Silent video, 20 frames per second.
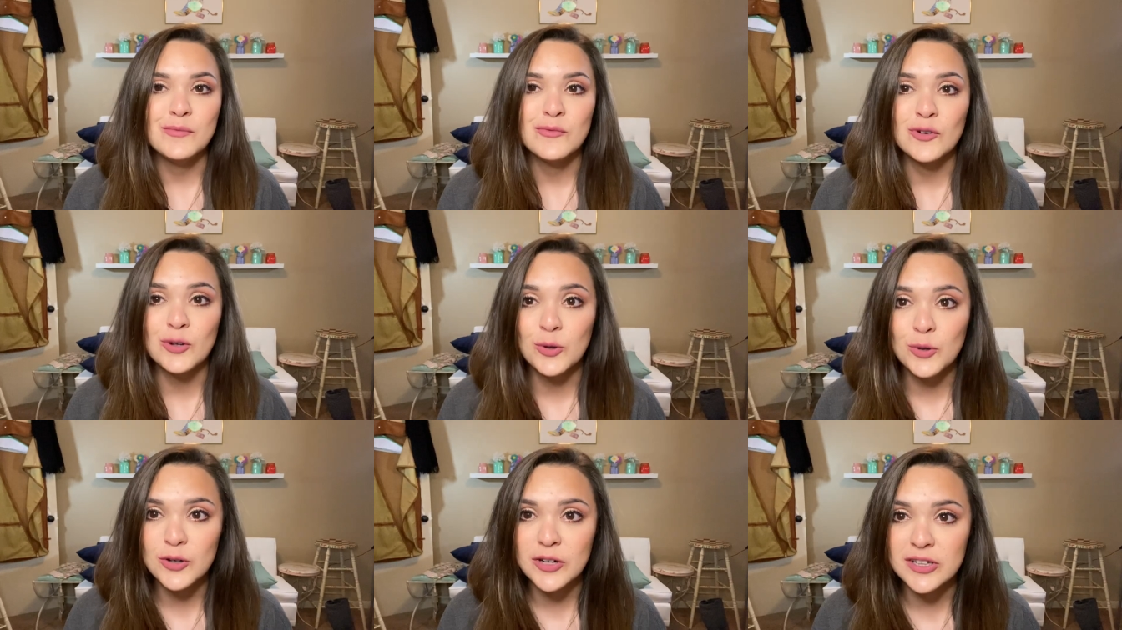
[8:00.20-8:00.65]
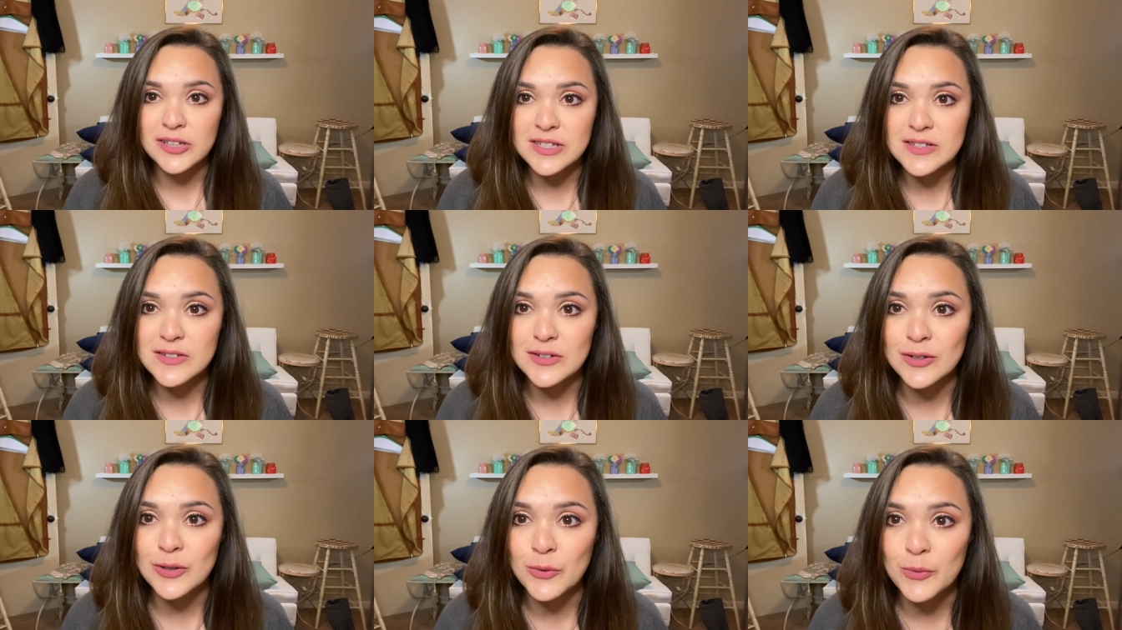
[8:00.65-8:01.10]
recording this
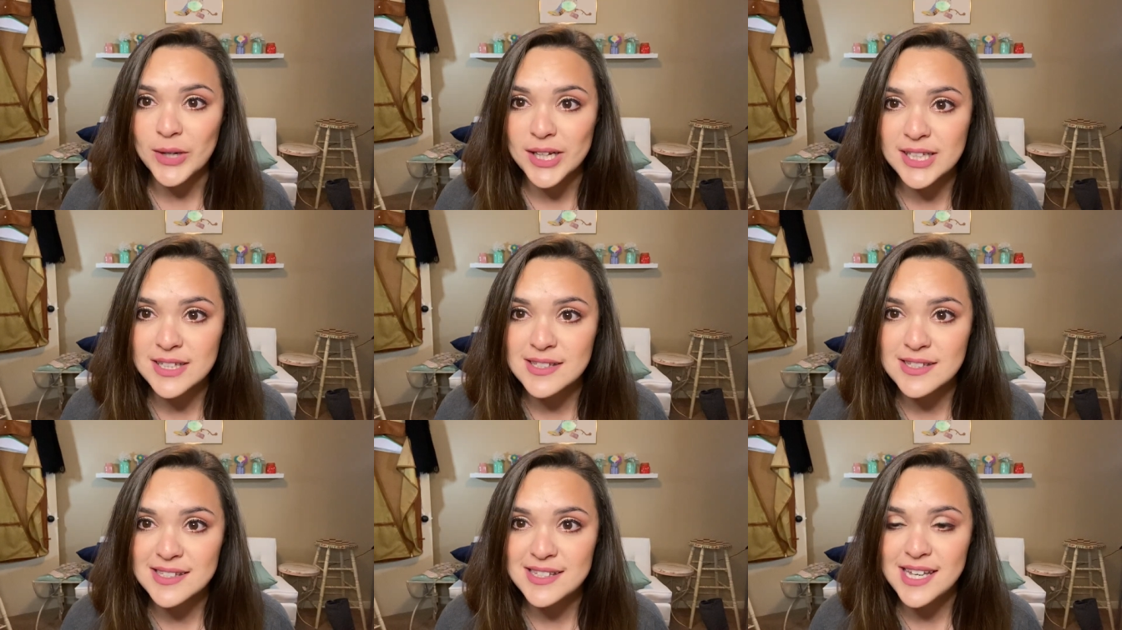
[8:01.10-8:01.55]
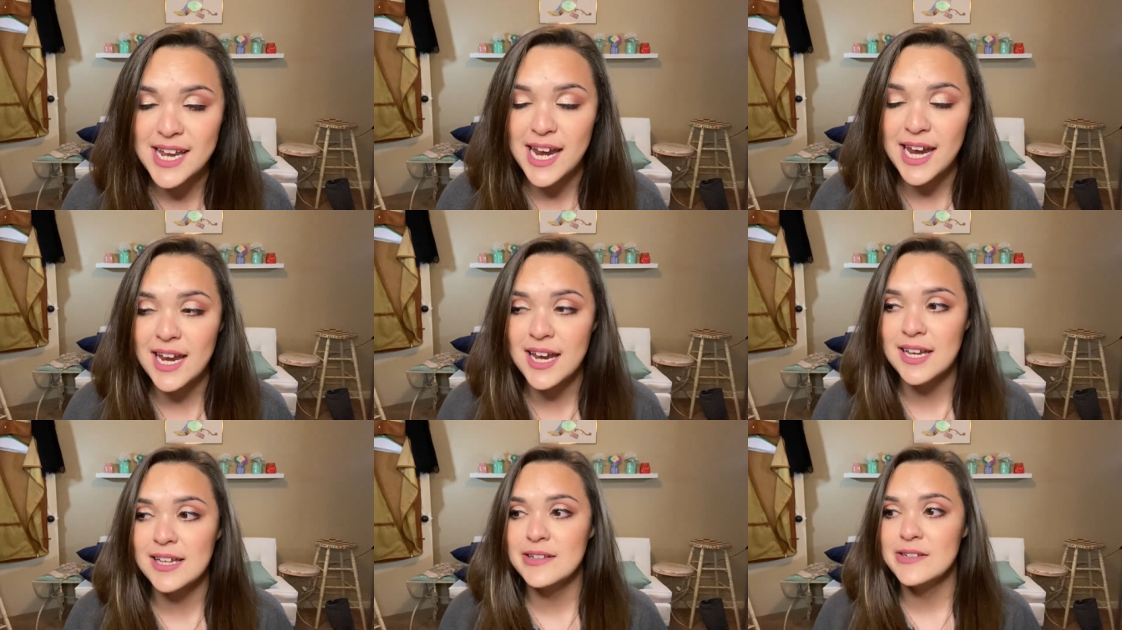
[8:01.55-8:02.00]
on a
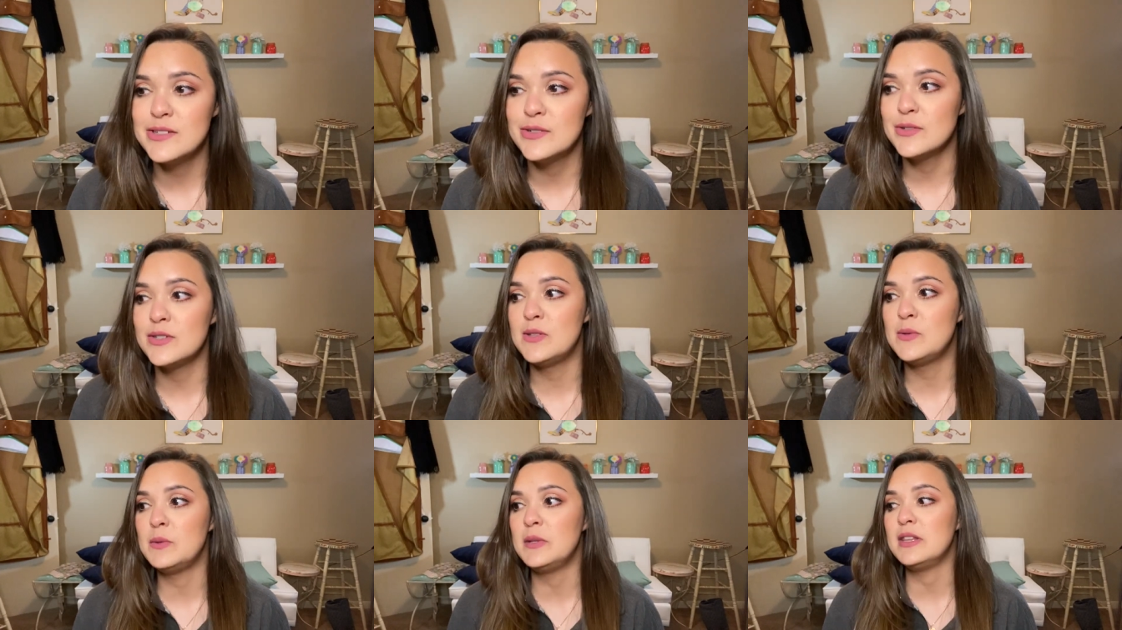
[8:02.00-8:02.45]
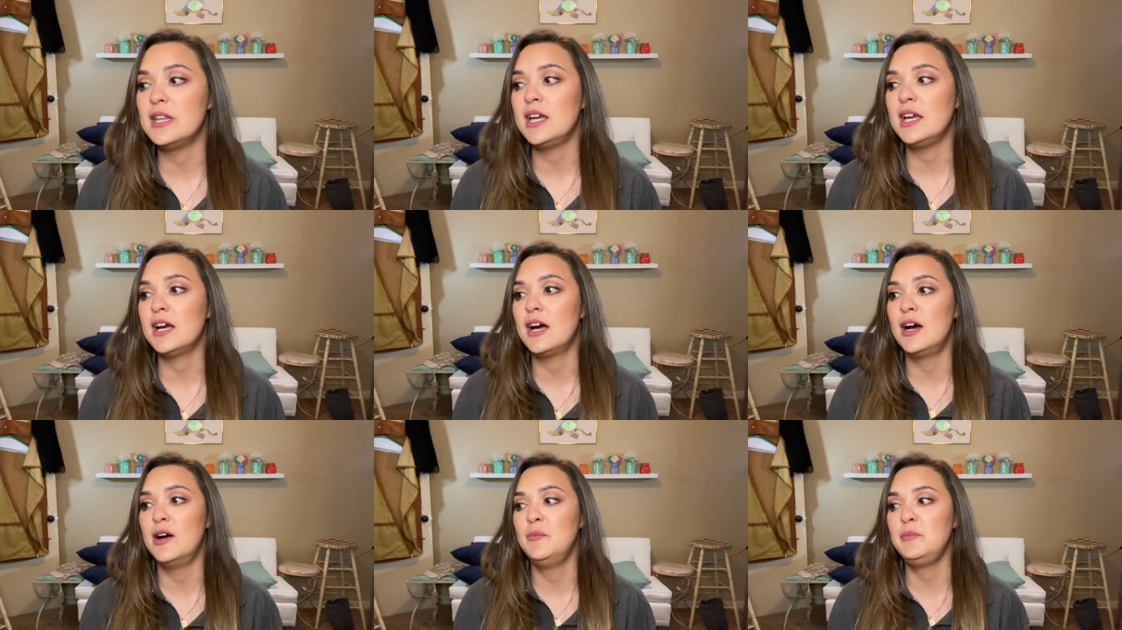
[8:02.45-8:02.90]
Wednesday, so it's been like
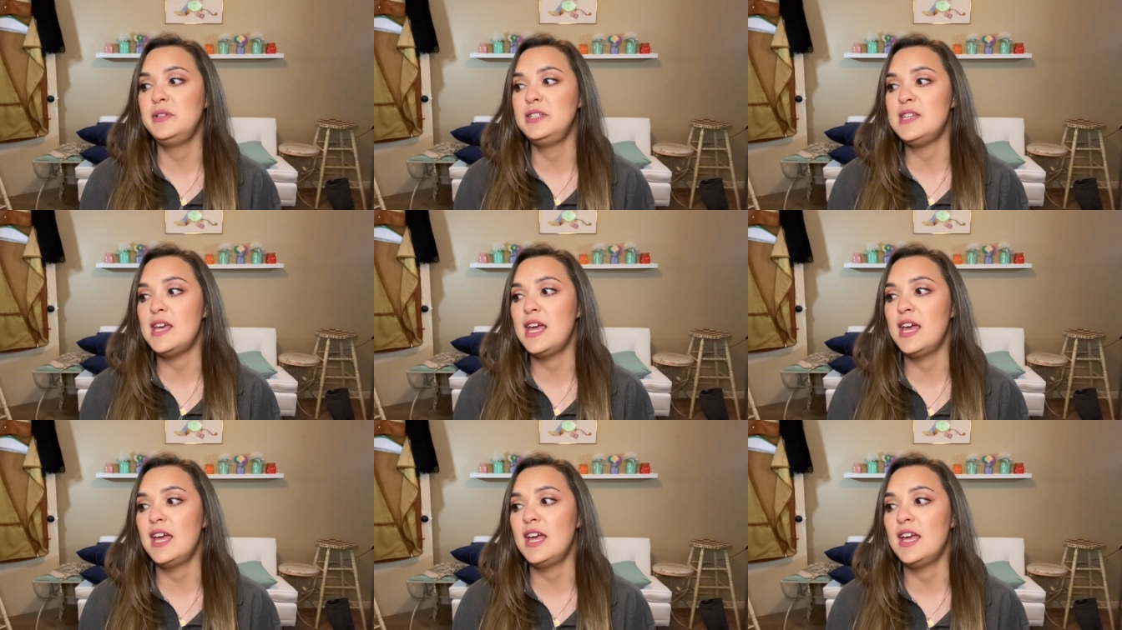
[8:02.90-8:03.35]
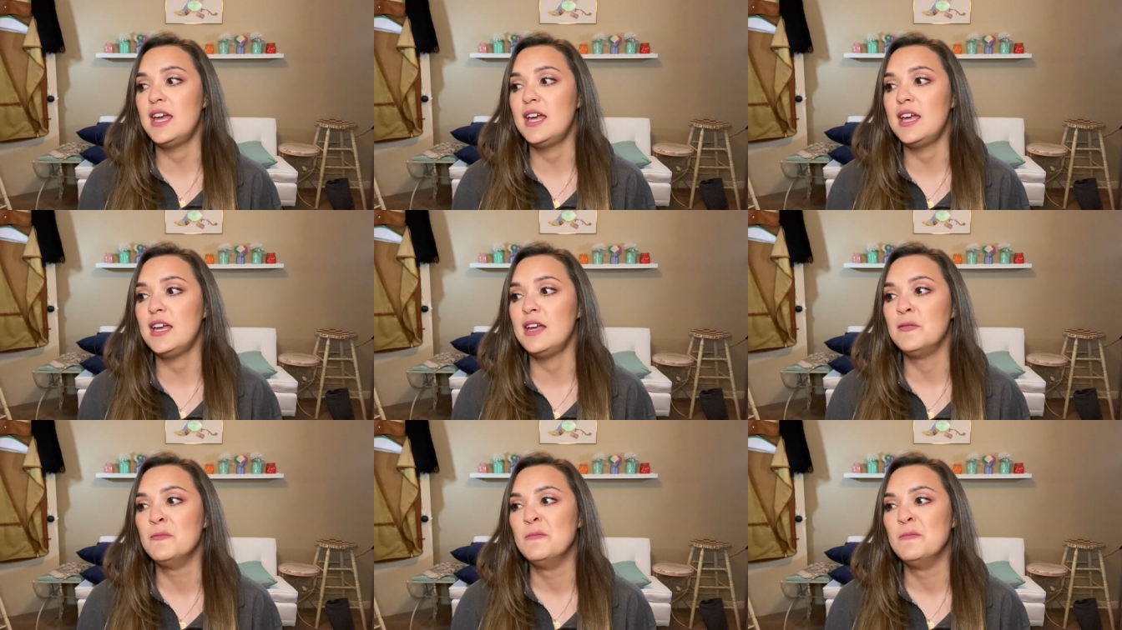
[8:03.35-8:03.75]
hump day.